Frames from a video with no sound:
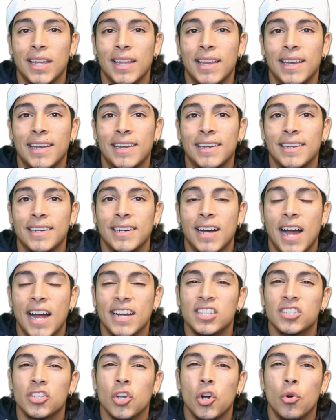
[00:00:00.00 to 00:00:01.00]
and uh,
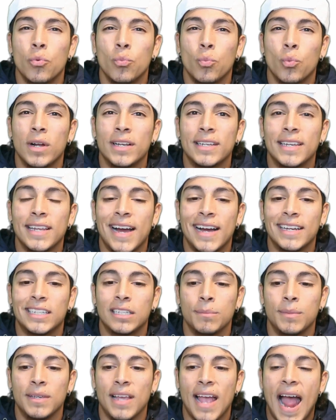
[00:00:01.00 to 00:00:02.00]
I just hope one day I
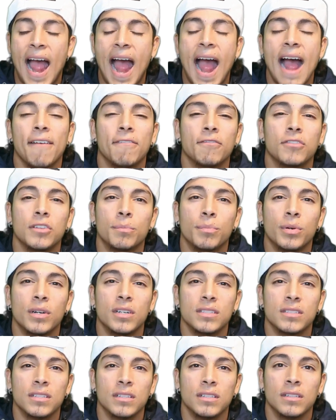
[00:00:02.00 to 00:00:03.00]
could be half the
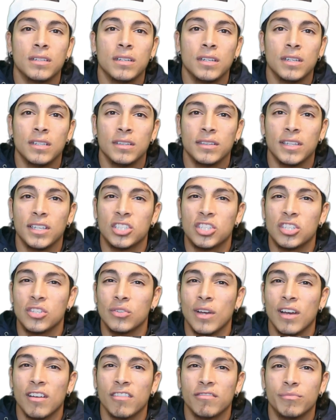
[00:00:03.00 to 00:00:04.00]
person that
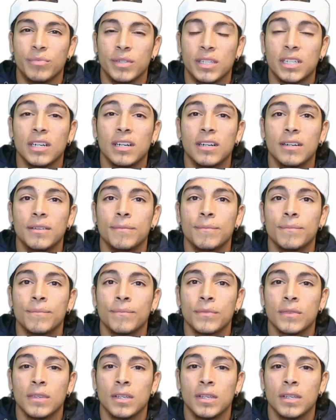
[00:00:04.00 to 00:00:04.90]
you have become.